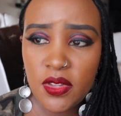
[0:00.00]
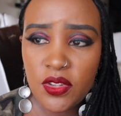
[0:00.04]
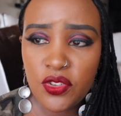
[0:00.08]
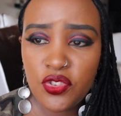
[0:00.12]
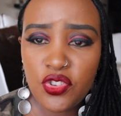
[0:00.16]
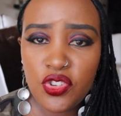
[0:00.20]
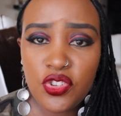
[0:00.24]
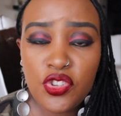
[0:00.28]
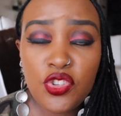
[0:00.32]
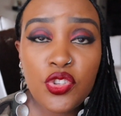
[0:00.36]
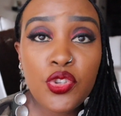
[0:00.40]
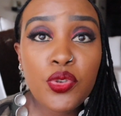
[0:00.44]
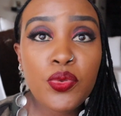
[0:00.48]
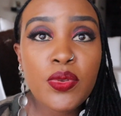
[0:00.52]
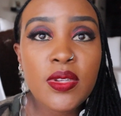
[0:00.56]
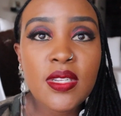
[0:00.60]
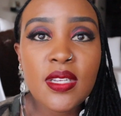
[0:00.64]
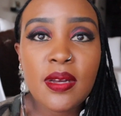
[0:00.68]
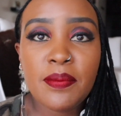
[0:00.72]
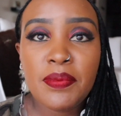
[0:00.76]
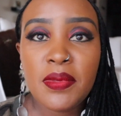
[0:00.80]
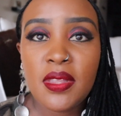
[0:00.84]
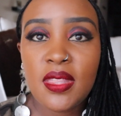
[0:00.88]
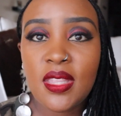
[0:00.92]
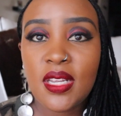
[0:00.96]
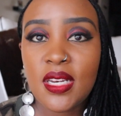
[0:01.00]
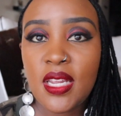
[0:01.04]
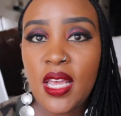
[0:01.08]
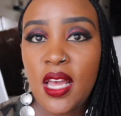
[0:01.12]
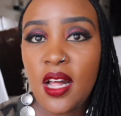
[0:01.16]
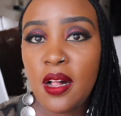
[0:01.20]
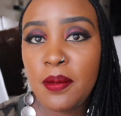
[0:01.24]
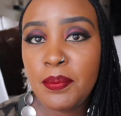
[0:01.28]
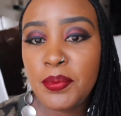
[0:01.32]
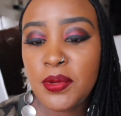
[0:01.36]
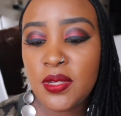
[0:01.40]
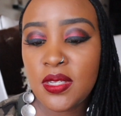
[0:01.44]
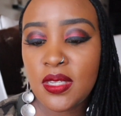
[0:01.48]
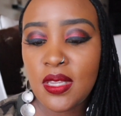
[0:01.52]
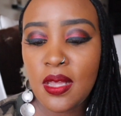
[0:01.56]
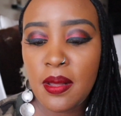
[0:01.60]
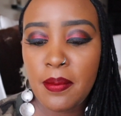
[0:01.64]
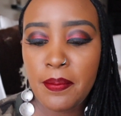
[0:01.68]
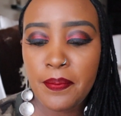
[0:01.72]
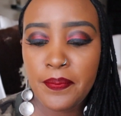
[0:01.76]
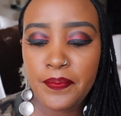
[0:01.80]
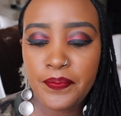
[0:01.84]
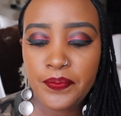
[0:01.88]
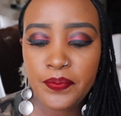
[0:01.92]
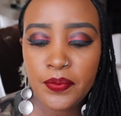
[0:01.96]
just do something that helps
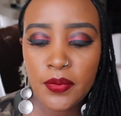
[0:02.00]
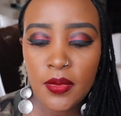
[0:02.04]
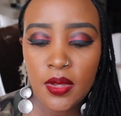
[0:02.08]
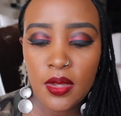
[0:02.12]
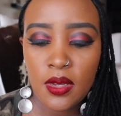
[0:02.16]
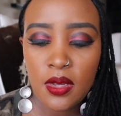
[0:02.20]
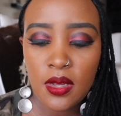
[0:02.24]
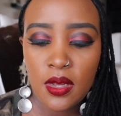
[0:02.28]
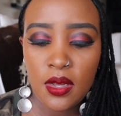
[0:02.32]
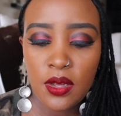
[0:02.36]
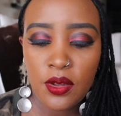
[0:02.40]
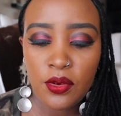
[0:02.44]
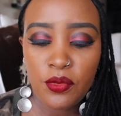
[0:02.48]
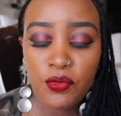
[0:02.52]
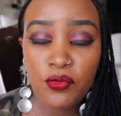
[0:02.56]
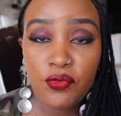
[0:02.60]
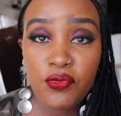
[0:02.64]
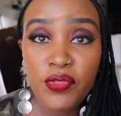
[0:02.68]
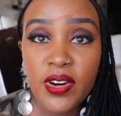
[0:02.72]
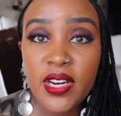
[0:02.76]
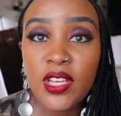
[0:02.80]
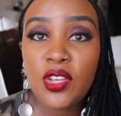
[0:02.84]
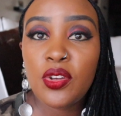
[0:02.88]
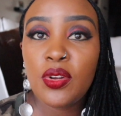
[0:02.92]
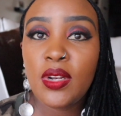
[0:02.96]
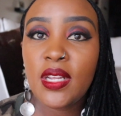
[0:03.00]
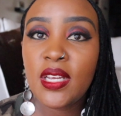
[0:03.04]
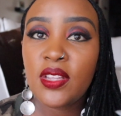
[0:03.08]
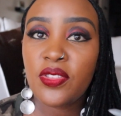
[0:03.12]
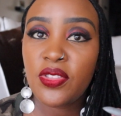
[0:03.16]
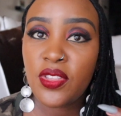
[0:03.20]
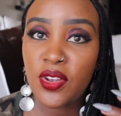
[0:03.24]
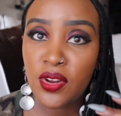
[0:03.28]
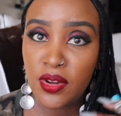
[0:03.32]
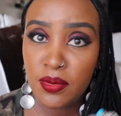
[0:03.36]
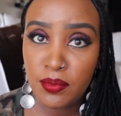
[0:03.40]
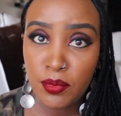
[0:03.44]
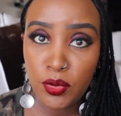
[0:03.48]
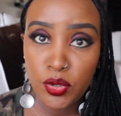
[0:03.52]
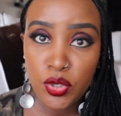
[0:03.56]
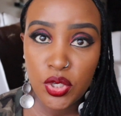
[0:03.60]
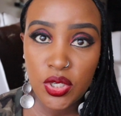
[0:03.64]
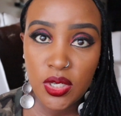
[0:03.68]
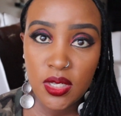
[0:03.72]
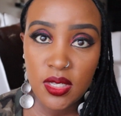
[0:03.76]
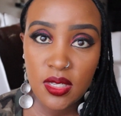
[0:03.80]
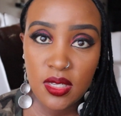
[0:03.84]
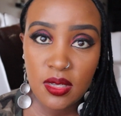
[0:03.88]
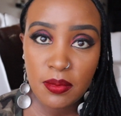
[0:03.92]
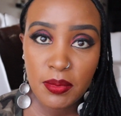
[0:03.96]
them regulate their
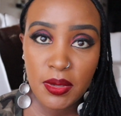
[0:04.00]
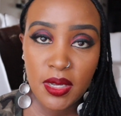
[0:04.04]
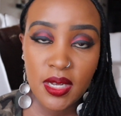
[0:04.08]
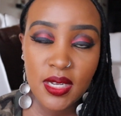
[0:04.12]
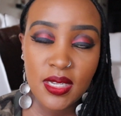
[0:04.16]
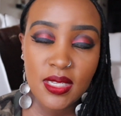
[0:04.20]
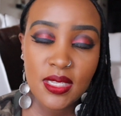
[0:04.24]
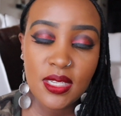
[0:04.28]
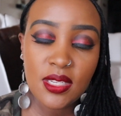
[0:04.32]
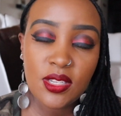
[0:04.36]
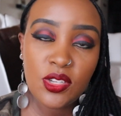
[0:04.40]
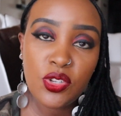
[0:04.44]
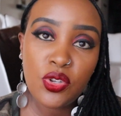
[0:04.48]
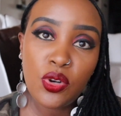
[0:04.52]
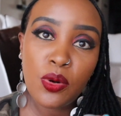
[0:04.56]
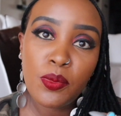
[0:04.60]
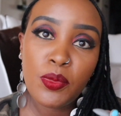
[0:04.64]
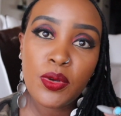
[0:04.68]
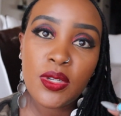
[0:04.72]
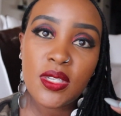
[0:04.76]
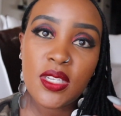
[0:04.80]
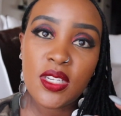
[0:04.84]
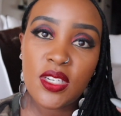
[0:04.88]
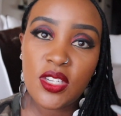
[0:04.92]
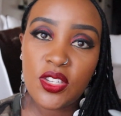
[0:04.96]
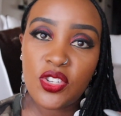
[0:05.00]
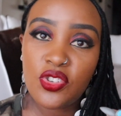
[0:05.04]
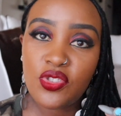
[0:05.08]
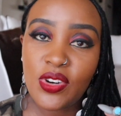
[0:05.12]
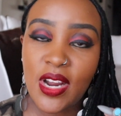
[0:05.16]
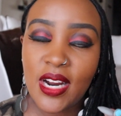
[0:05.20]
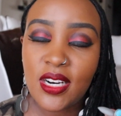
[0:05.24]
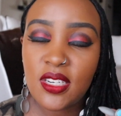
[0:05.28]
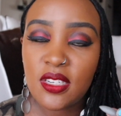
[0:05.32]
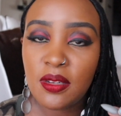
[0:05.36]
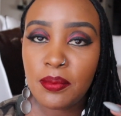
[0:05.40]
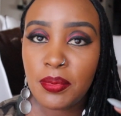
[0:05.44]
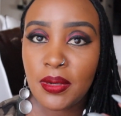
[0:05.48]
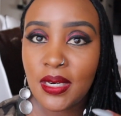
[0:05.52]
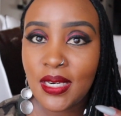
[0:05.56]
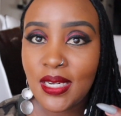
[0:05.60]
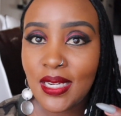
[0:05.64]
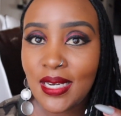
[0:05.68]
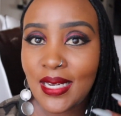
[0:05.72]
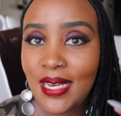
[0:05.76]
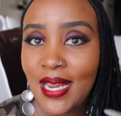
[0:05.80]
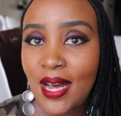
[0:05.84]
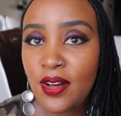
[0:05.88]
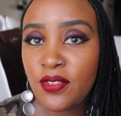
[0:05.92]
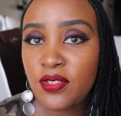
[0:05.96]
emotions, because this is almost a distractor, but it
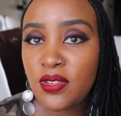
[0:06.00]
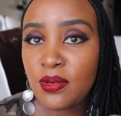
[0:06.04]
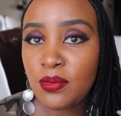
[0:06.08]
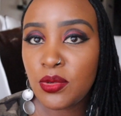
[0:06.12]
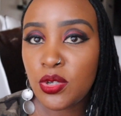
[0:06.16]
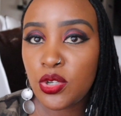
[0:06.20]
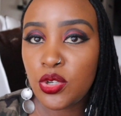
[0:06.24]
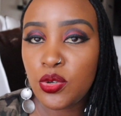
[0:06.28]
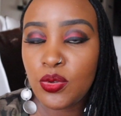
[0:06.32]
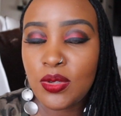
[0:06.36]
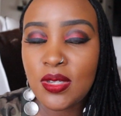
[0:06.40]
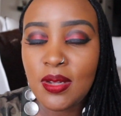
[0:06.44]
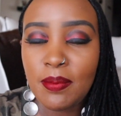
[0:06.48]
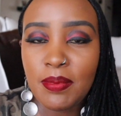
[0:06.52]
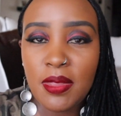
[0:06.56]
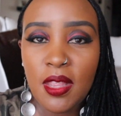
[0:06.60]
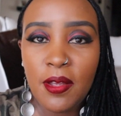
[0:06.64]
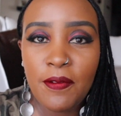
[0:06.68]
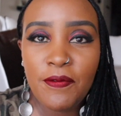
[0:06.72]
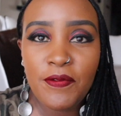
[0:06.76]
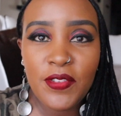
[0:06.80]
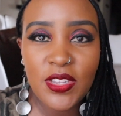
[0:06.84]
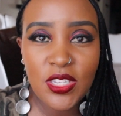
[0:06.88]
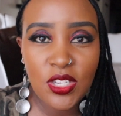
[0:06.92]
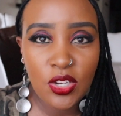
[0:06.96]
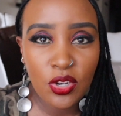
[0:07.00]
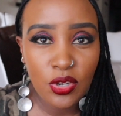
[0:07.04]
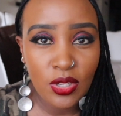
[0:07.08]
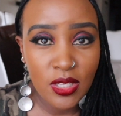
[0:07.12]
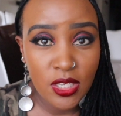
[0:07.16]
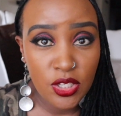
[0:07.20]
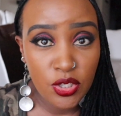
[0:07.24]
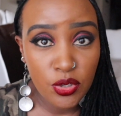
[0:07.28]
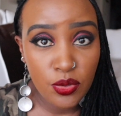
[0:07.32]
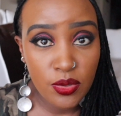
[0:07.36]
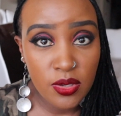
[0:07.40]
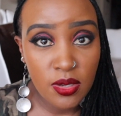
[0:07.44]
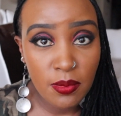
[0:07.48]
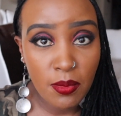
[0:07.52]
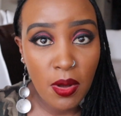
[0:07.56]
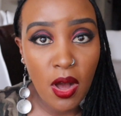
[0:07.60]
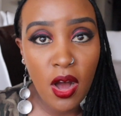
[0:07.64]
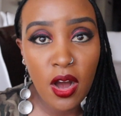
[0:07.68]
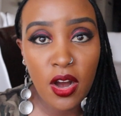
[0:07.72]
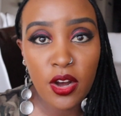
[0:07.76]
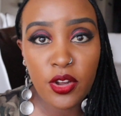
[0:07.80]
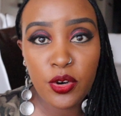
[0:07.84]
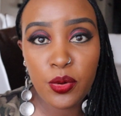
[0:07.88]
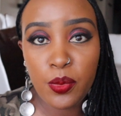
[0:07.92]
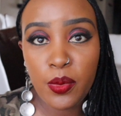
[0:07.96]
allows them to do something physical and do some
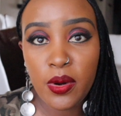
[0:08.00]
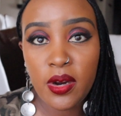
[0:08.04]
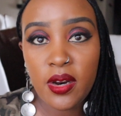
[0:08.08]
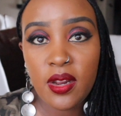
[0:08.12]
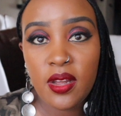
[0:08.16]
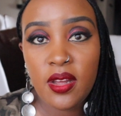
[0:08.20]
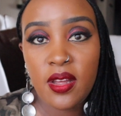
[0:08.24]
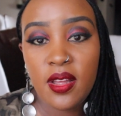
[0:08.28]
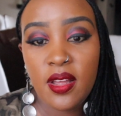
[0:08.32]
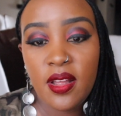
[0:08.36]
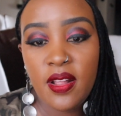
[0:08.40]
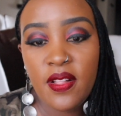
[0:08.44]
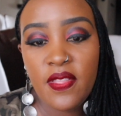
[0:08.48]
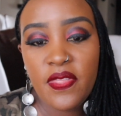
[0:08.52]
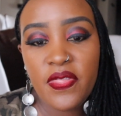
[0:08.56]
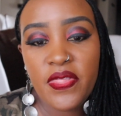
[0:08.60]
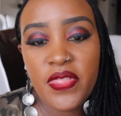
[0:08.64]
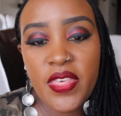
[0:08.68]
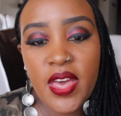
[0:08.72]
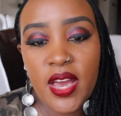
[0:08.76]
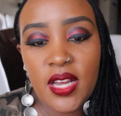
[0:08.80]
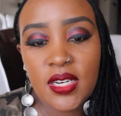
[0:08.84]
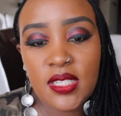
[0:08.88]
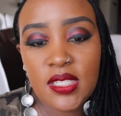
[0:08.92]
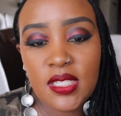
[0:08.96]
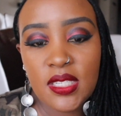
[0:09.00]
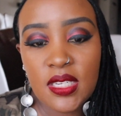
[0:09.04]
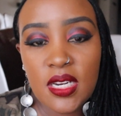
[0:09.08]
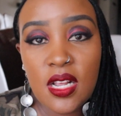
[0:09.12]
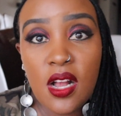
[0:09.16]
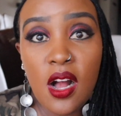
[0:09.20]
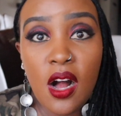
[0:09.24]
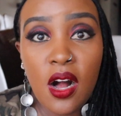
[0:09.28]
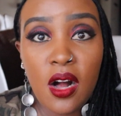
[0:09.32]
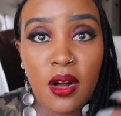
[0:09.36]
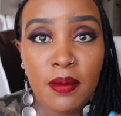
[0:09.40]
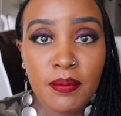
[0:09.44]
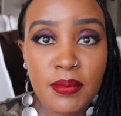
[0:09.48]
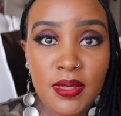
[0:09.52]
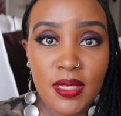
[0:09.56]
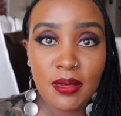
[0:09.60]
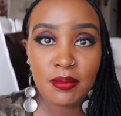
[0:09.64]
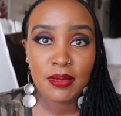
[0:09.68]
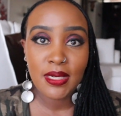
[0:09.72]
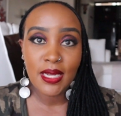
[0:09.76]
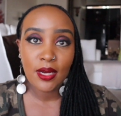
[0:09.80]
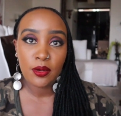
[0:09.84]
hard work that calms them